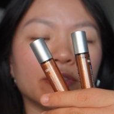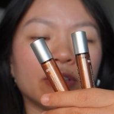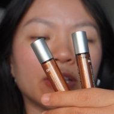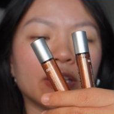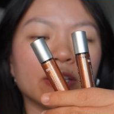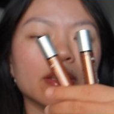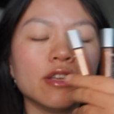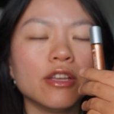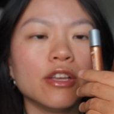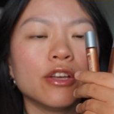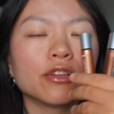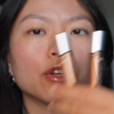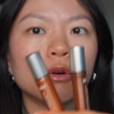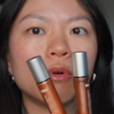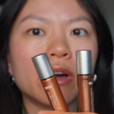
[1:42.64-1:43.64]
they
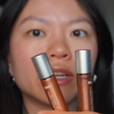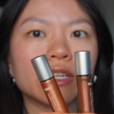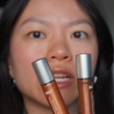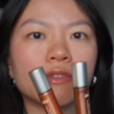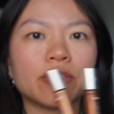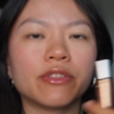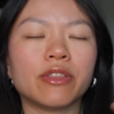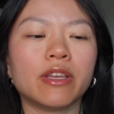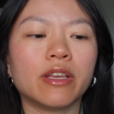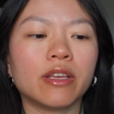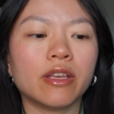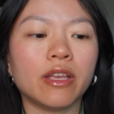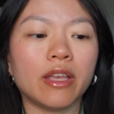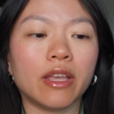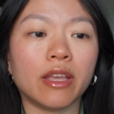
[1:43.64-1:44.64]
go on and
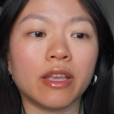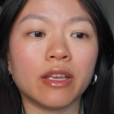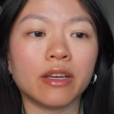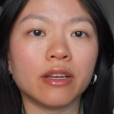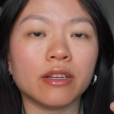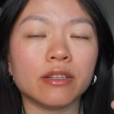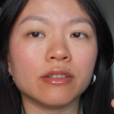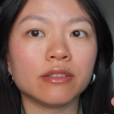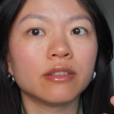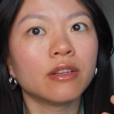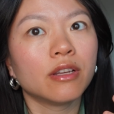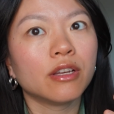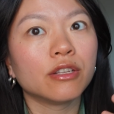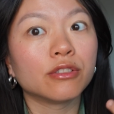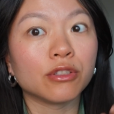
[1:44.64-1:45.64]
everything, and
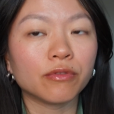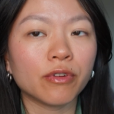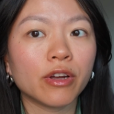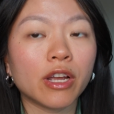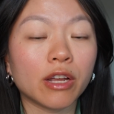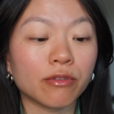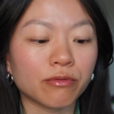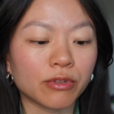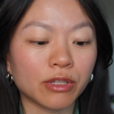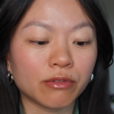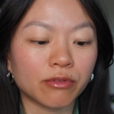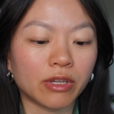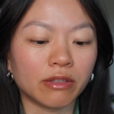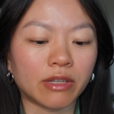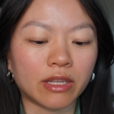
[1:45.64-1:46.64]
so far I
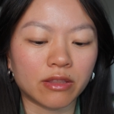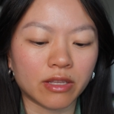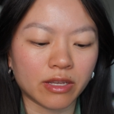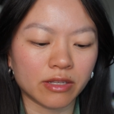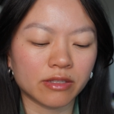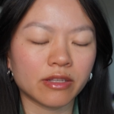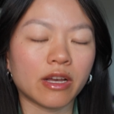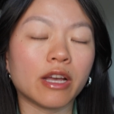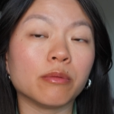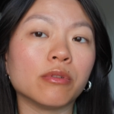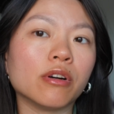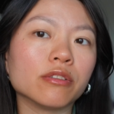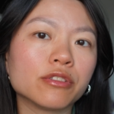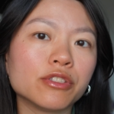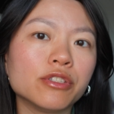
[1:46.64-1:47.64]
really like these. I will
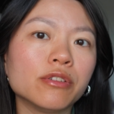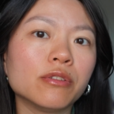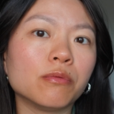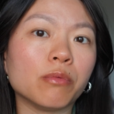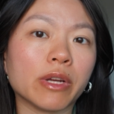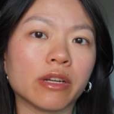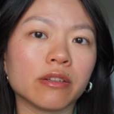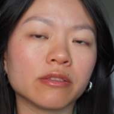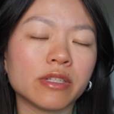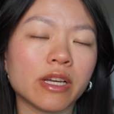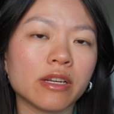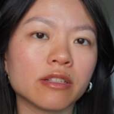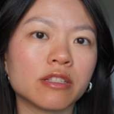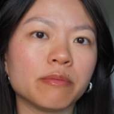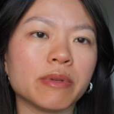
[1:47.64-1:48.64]
also do a wear
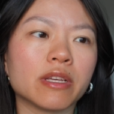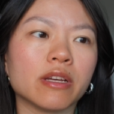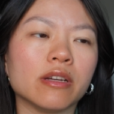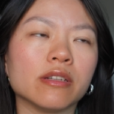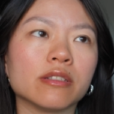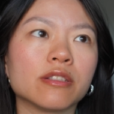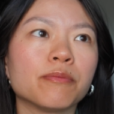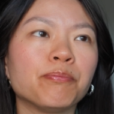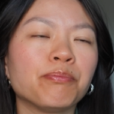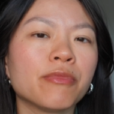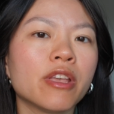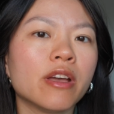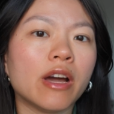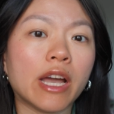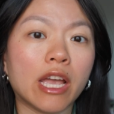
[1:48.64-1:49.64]
test because
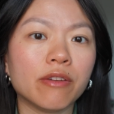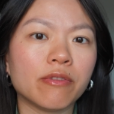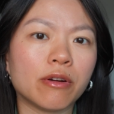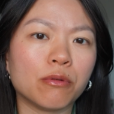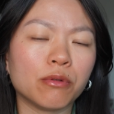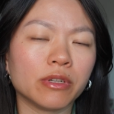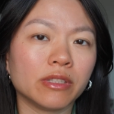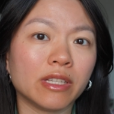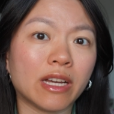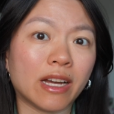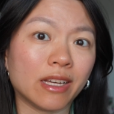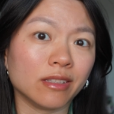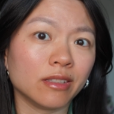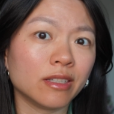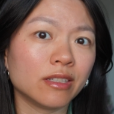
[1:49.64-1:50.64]
I have oily
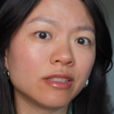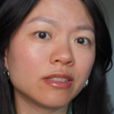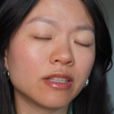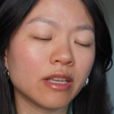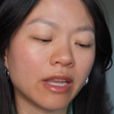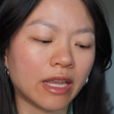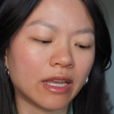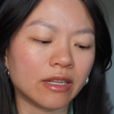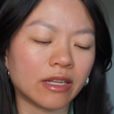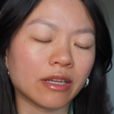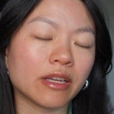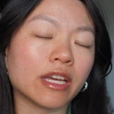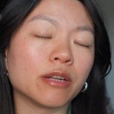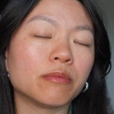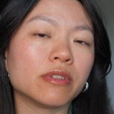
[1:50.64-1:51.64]
eyelids and I
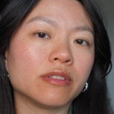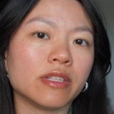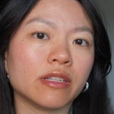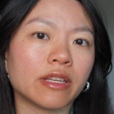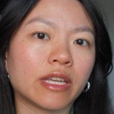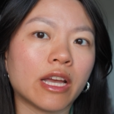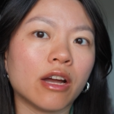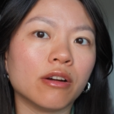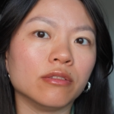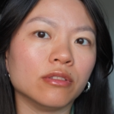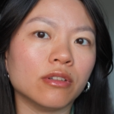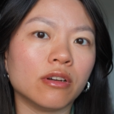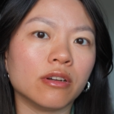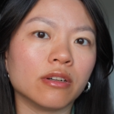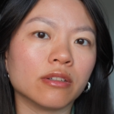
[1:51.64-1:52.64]
kind of want to see like
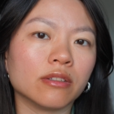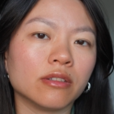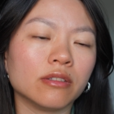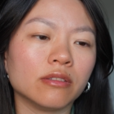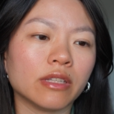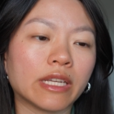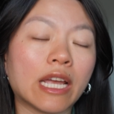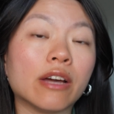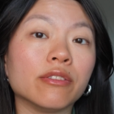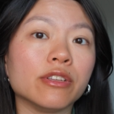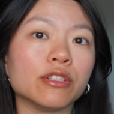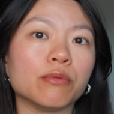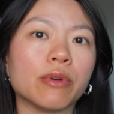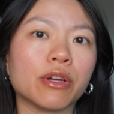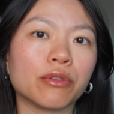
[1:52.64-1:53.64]
how
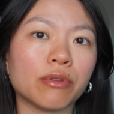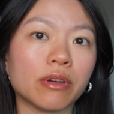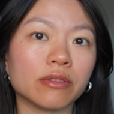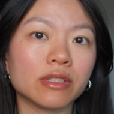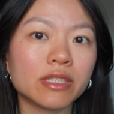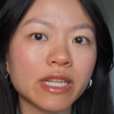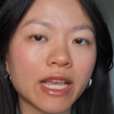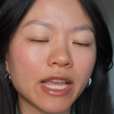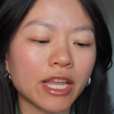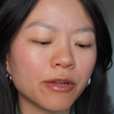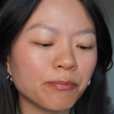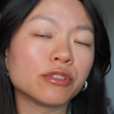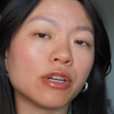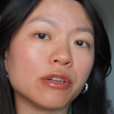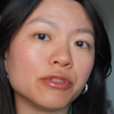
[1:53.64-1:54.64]
these wear throughout the day.
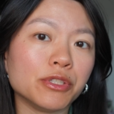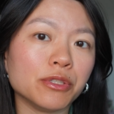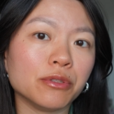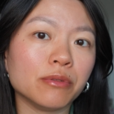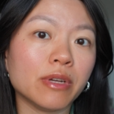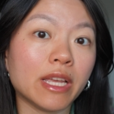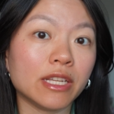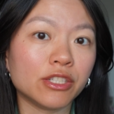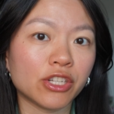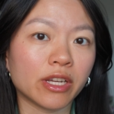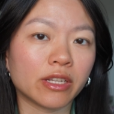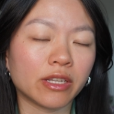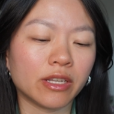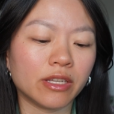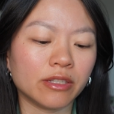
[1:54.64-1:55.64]
So I'll do a
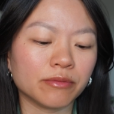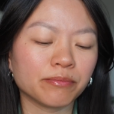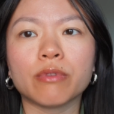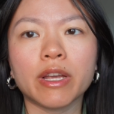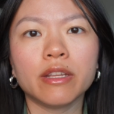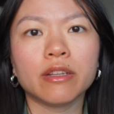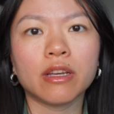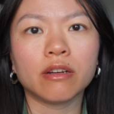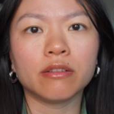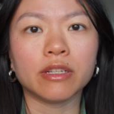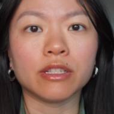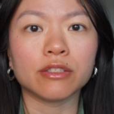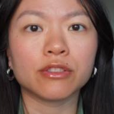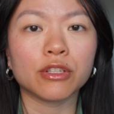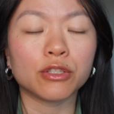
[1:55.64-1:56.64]
check-in. Right now
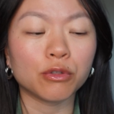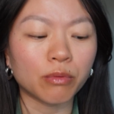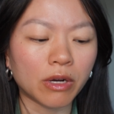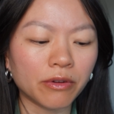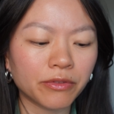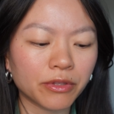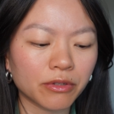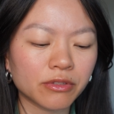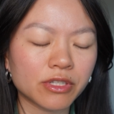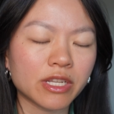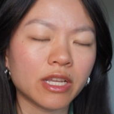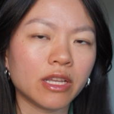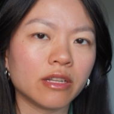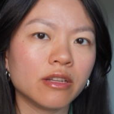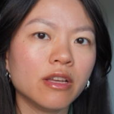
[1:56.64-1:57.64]
it's
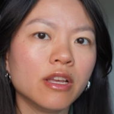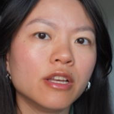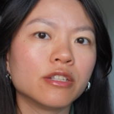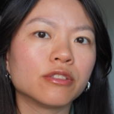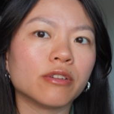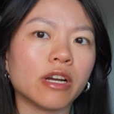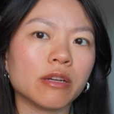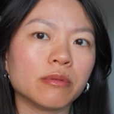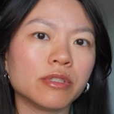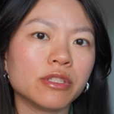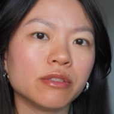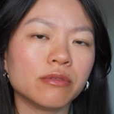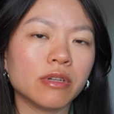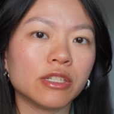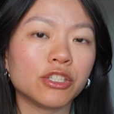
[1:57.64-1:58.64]
12:13, so I will
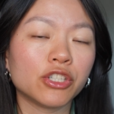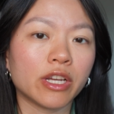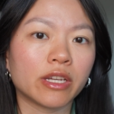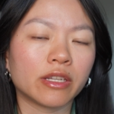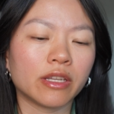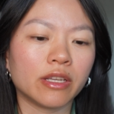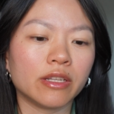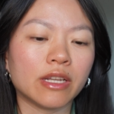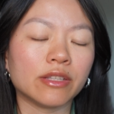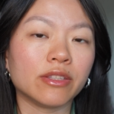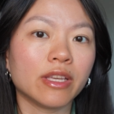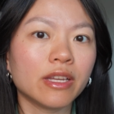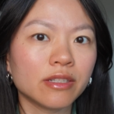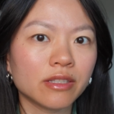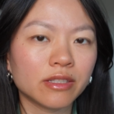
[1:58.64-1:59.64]
do a check-in at
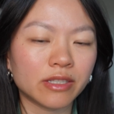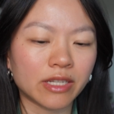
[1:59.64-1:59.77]
the end of the